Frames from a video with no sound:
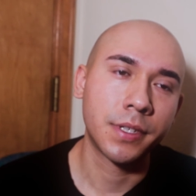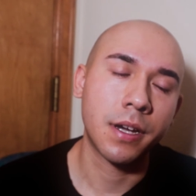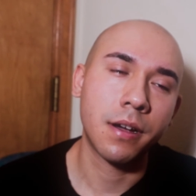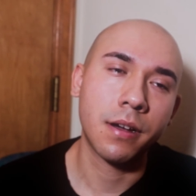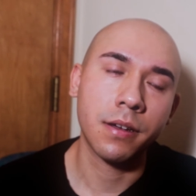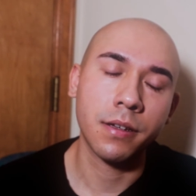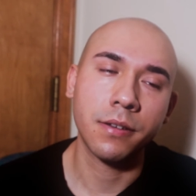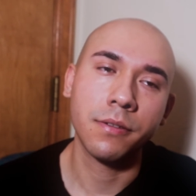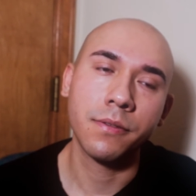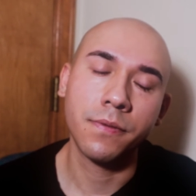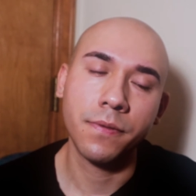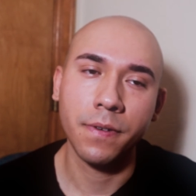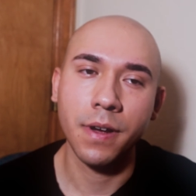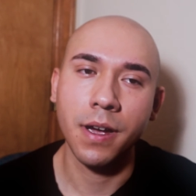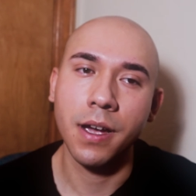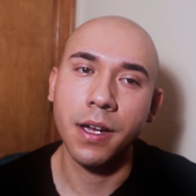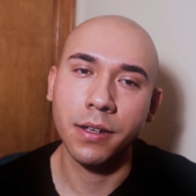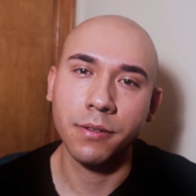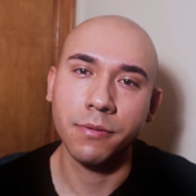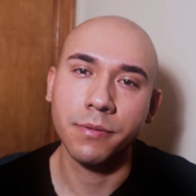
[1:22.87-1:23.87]
all you'd
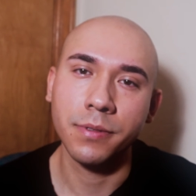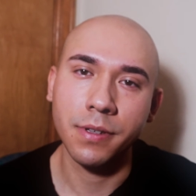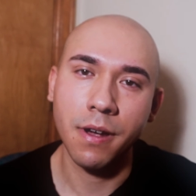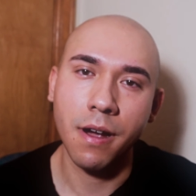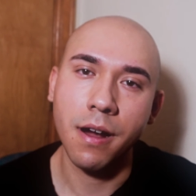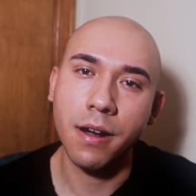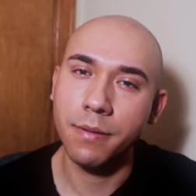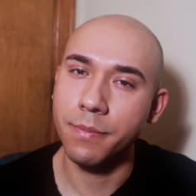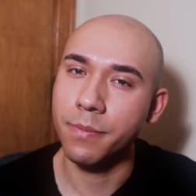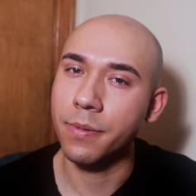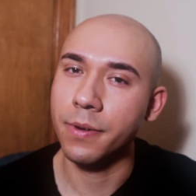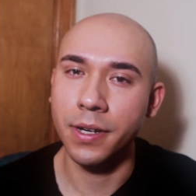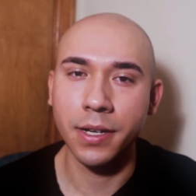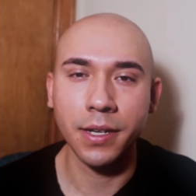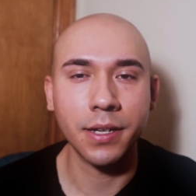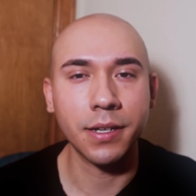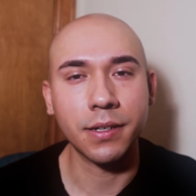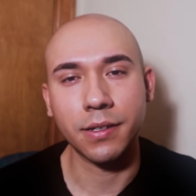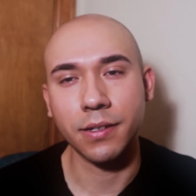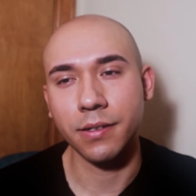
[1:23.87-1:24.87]
find was
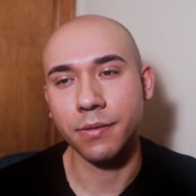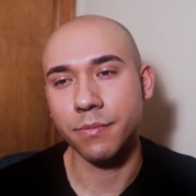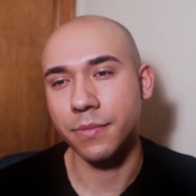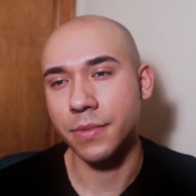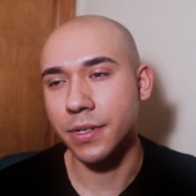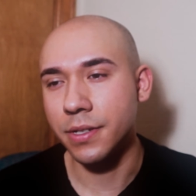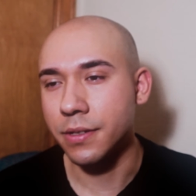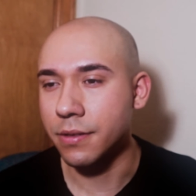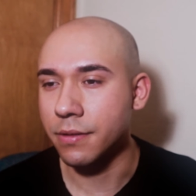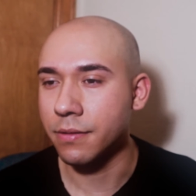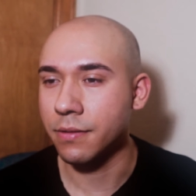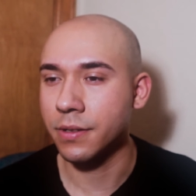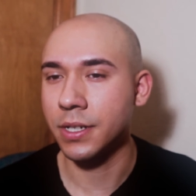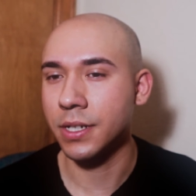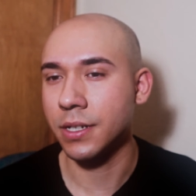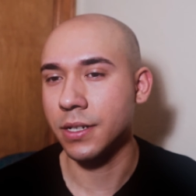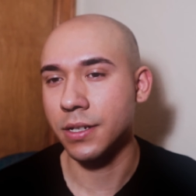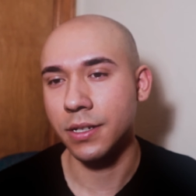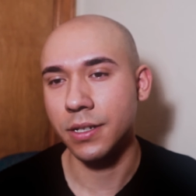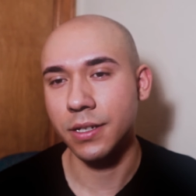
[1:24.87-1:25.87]
heartbreak and
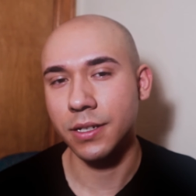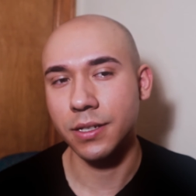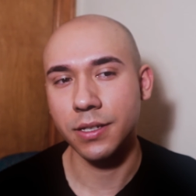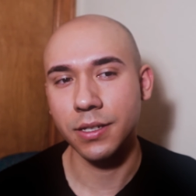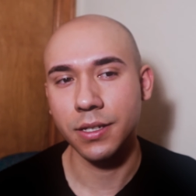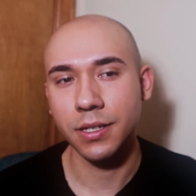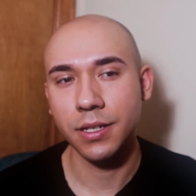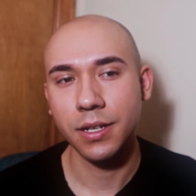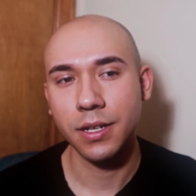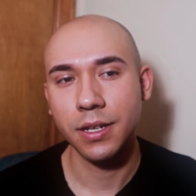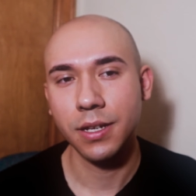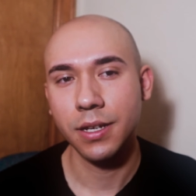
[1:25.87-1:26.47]
misery and